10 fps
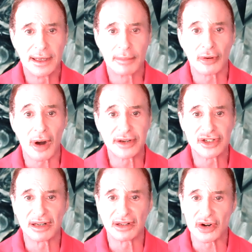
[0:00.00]

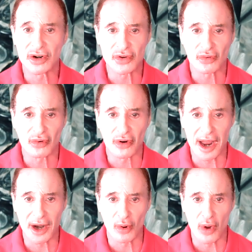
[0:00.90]
Liberace learned
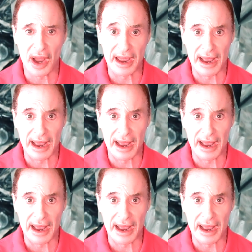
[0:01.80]
right away